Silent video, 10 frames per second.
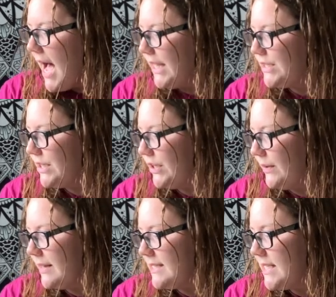I took
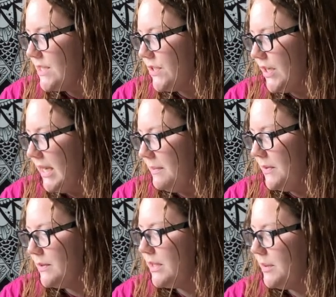US history,
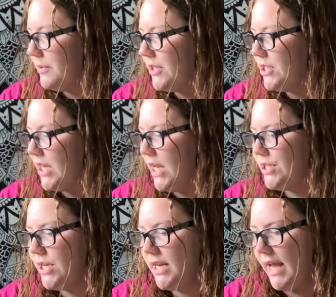music appreciation,